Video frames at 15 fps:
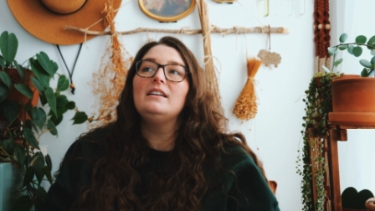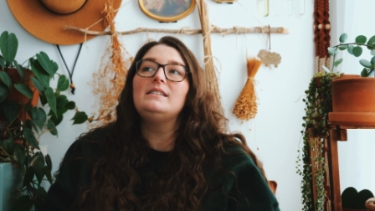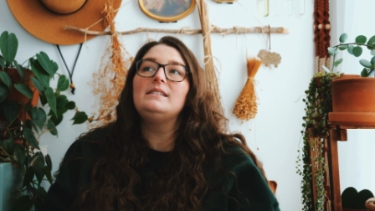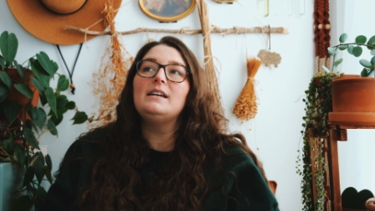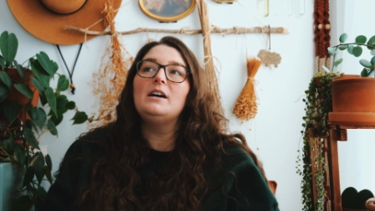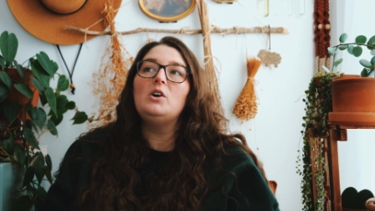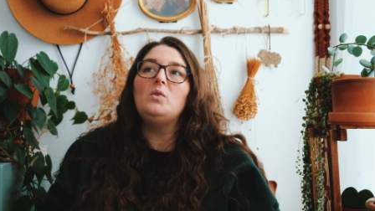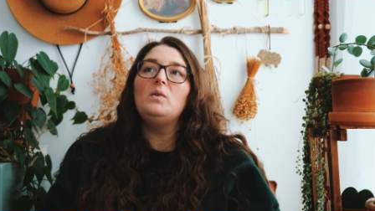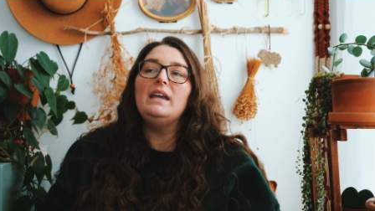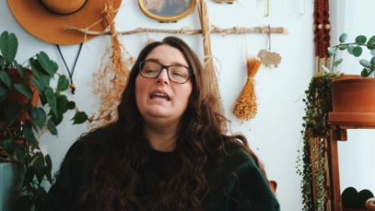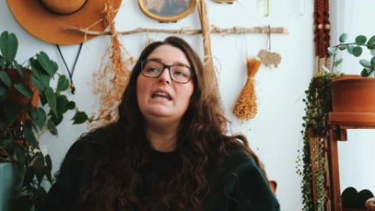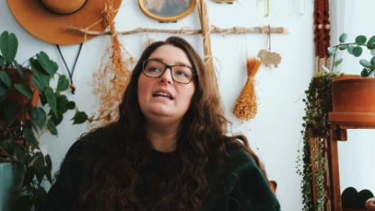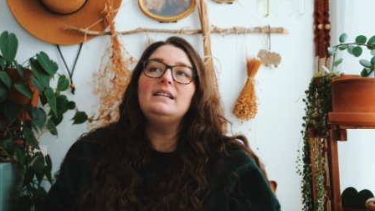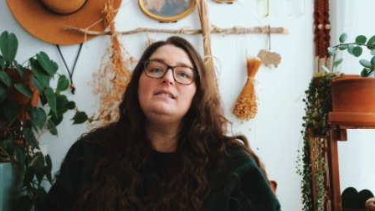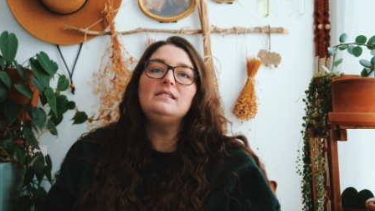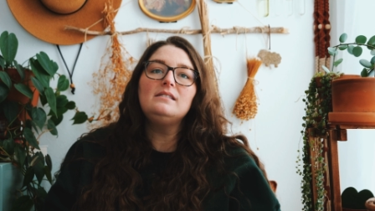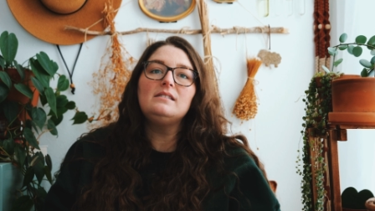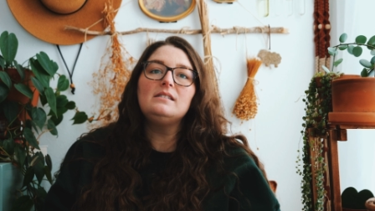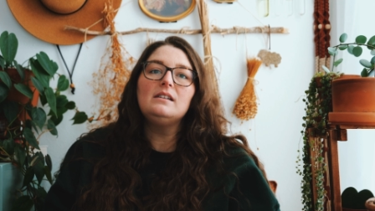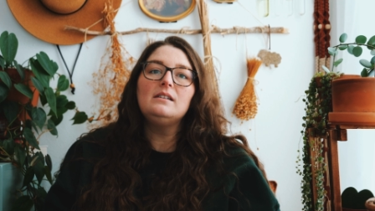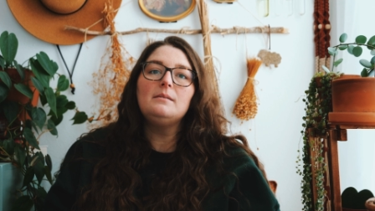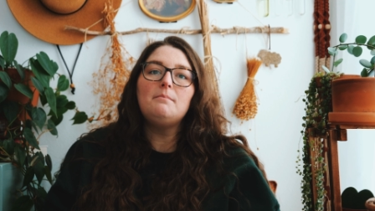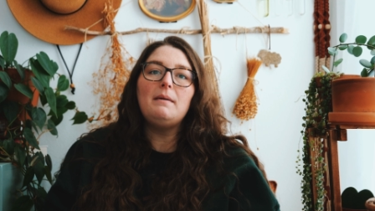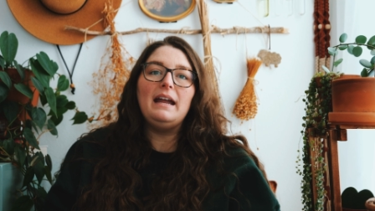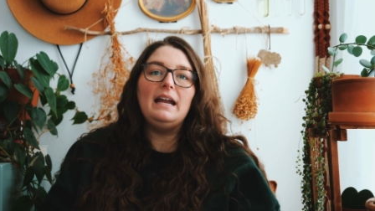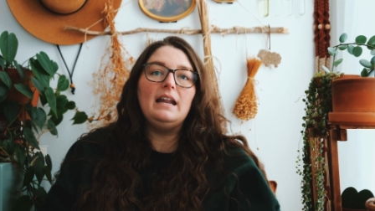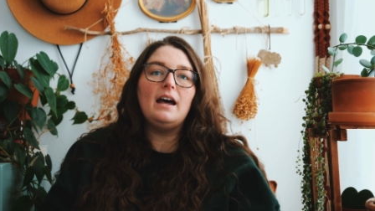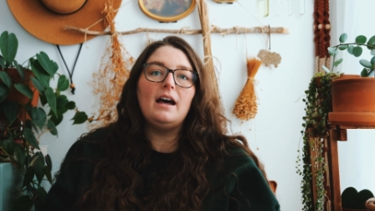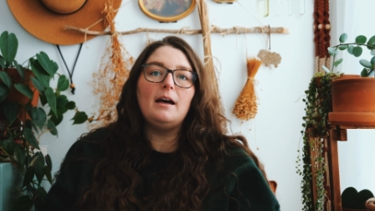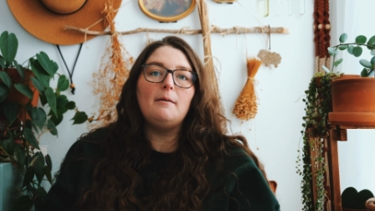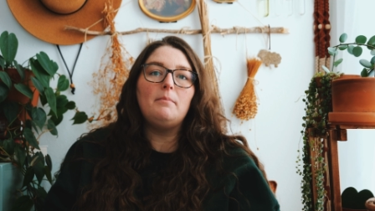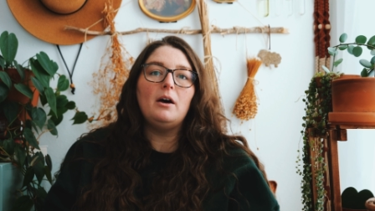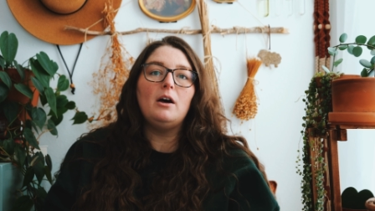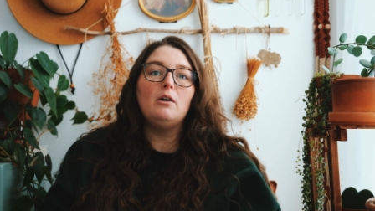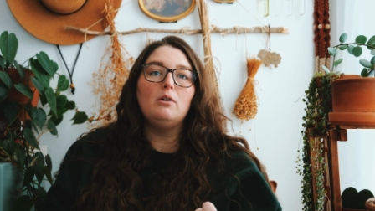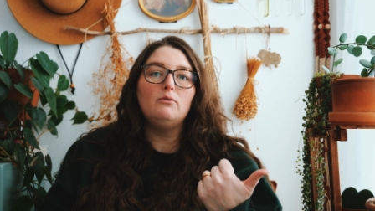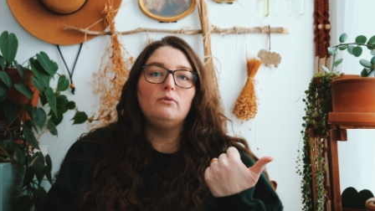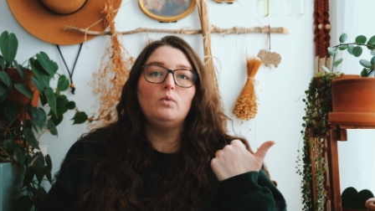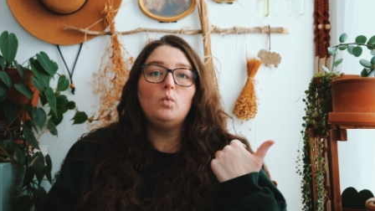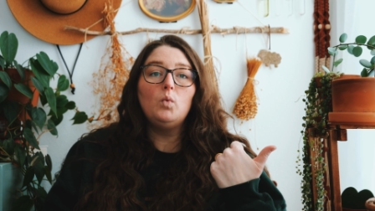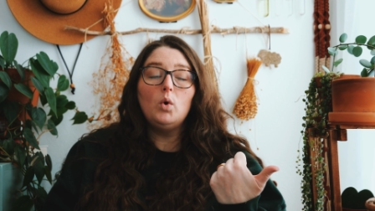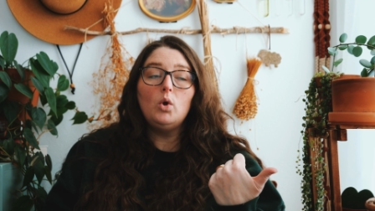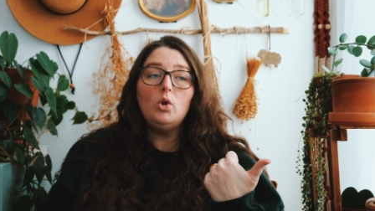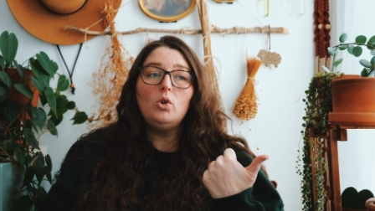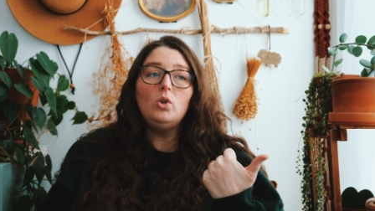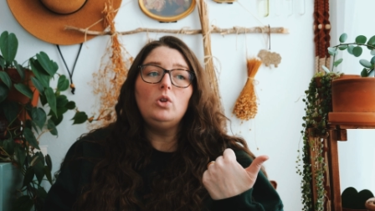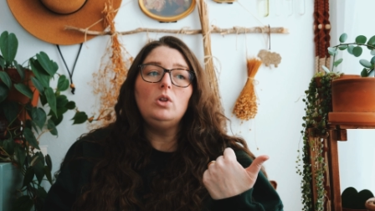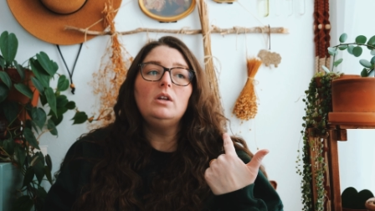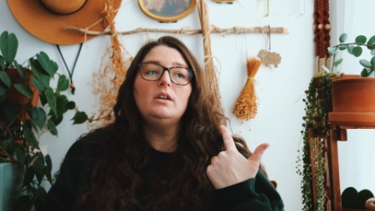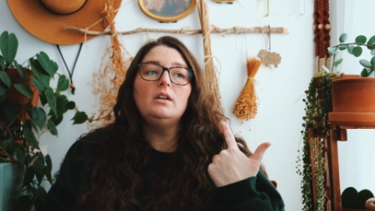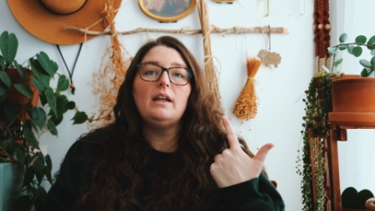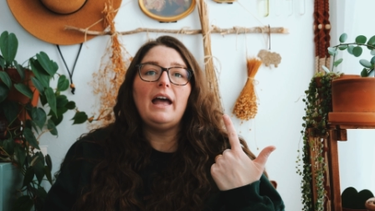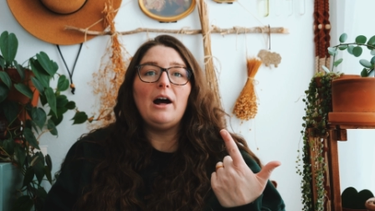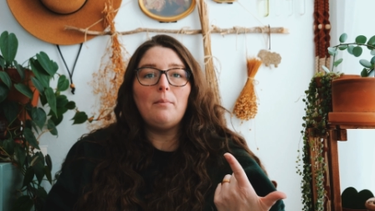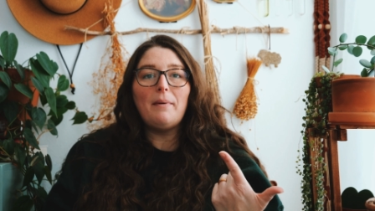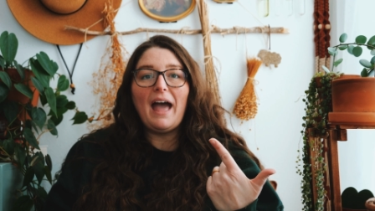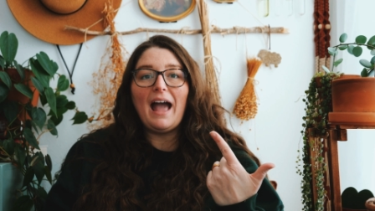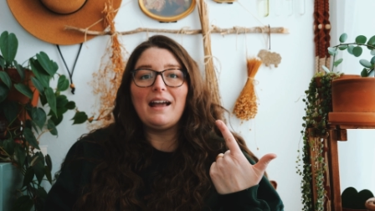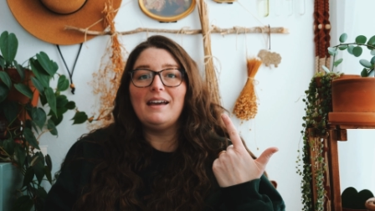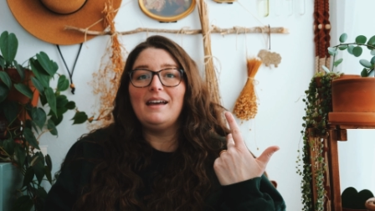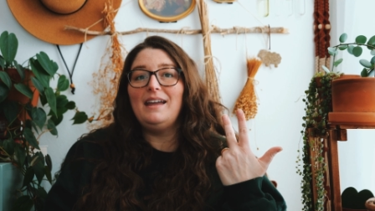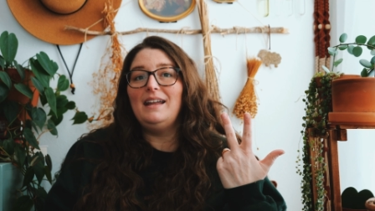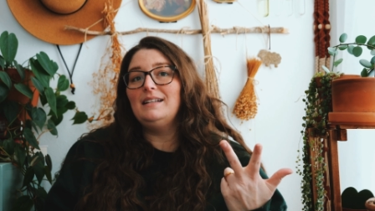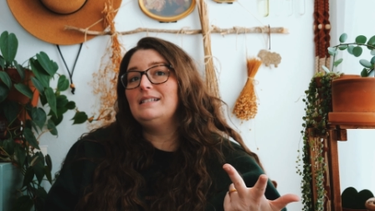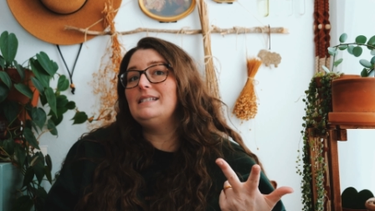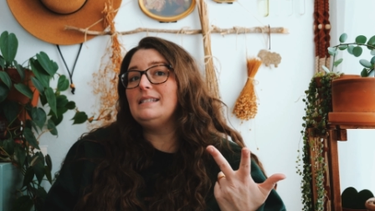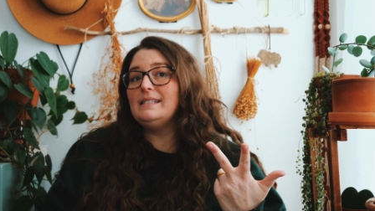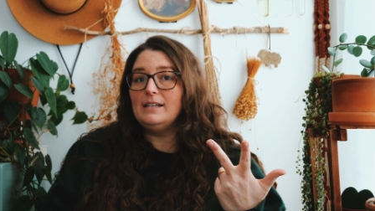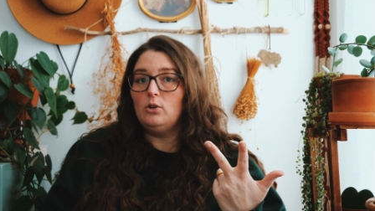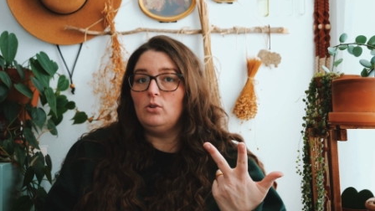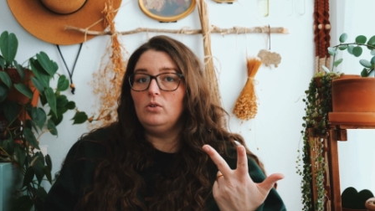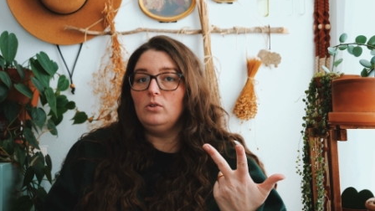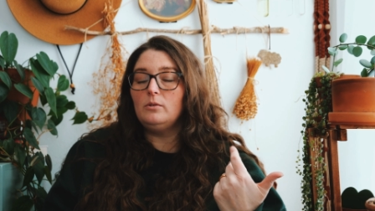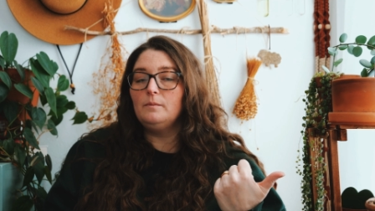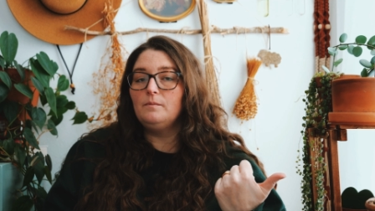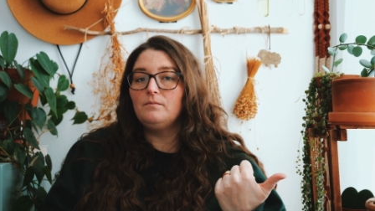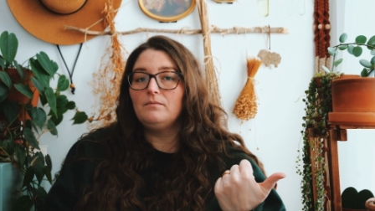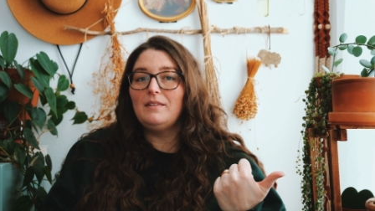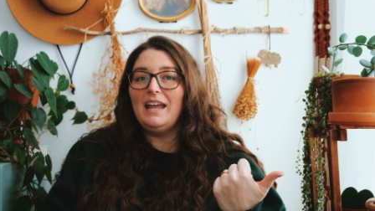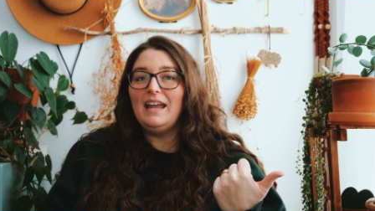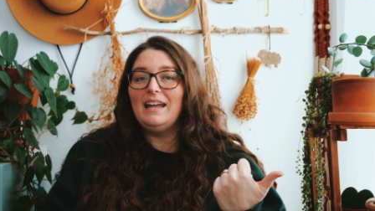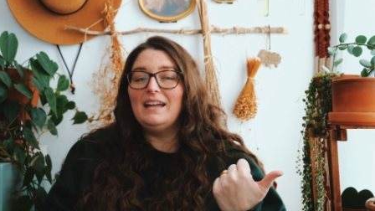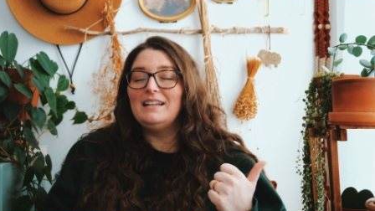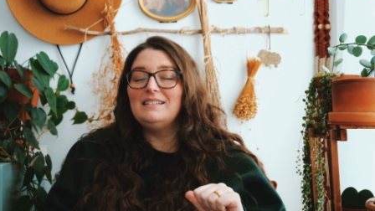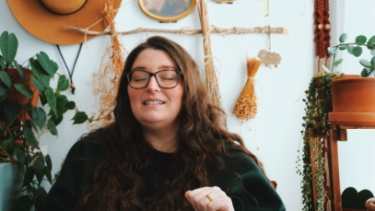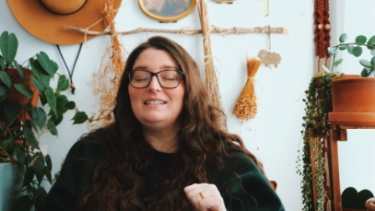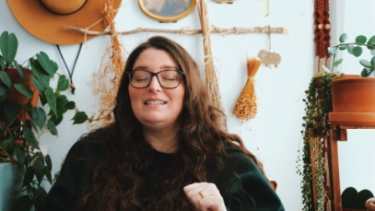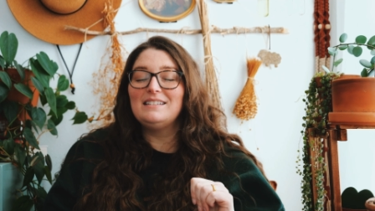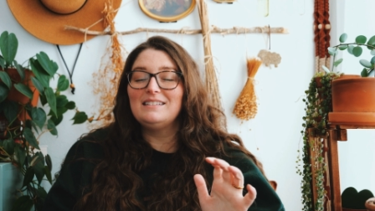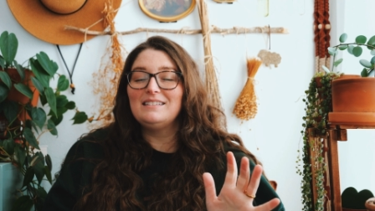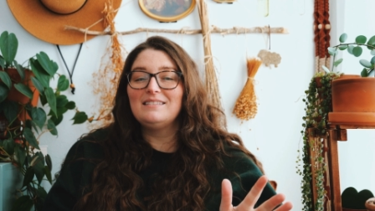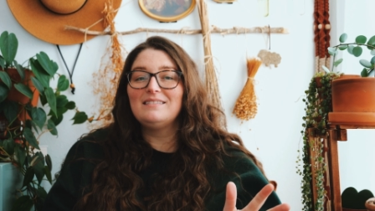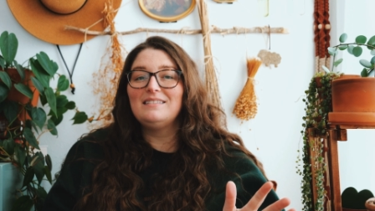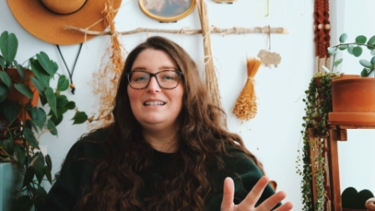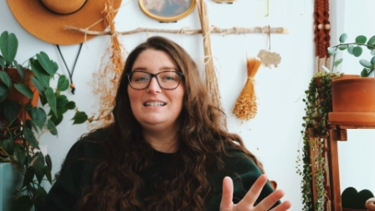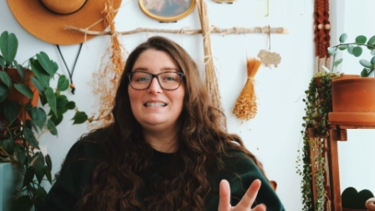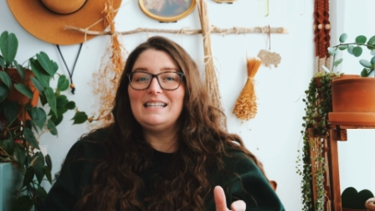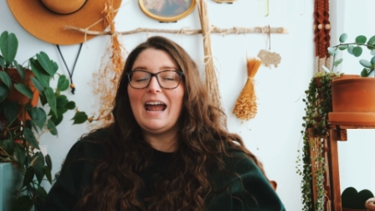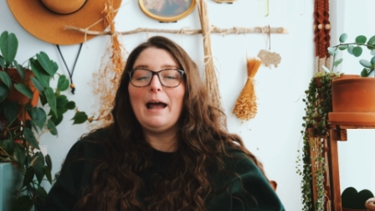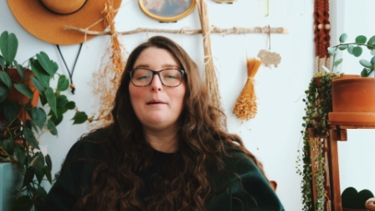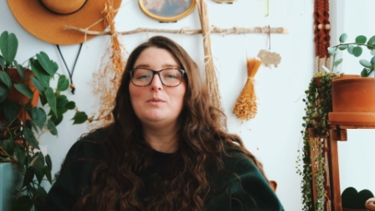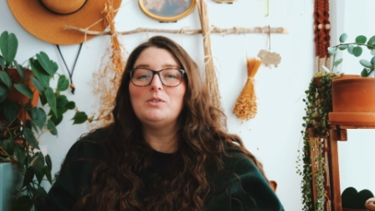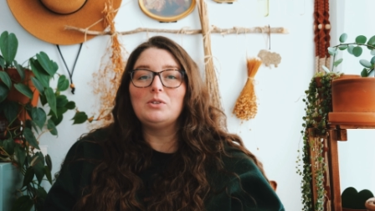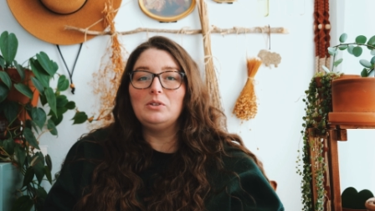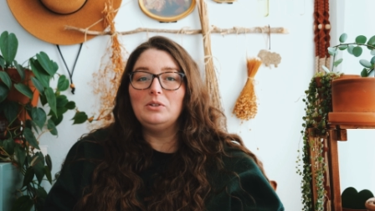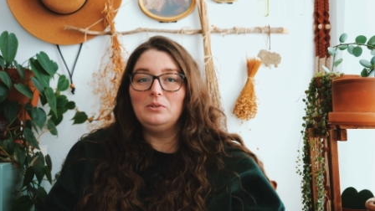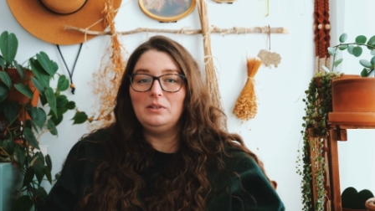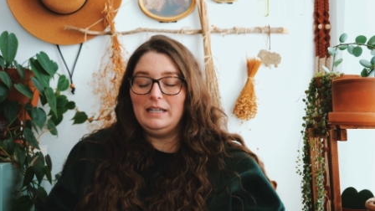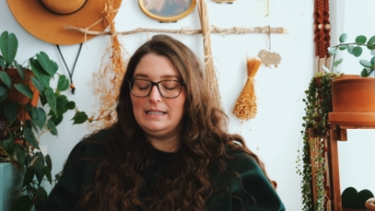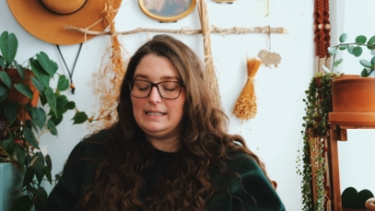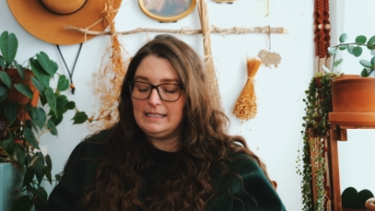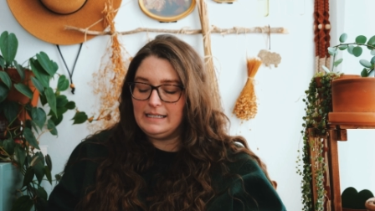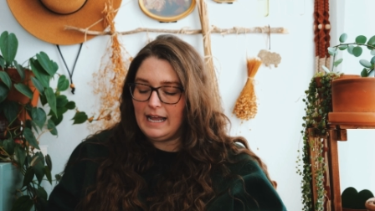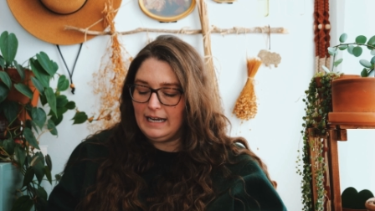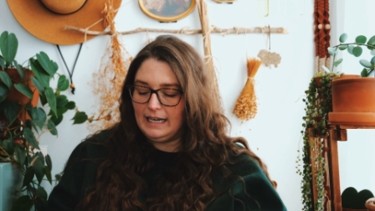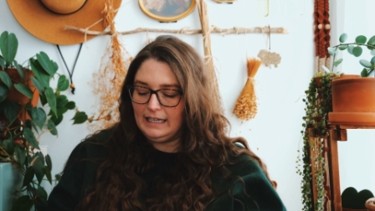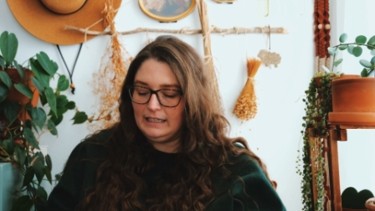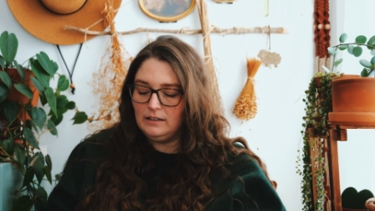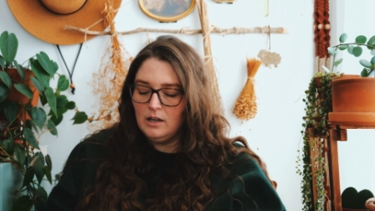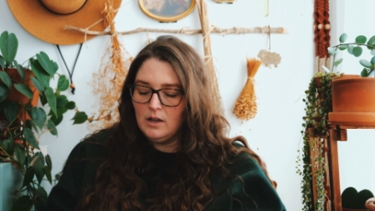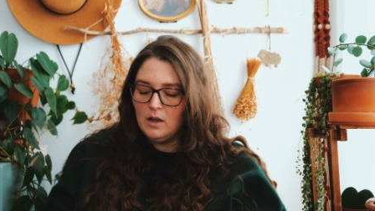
So it is made up of wool, alpaca, and silk, and it's absolutely stunning.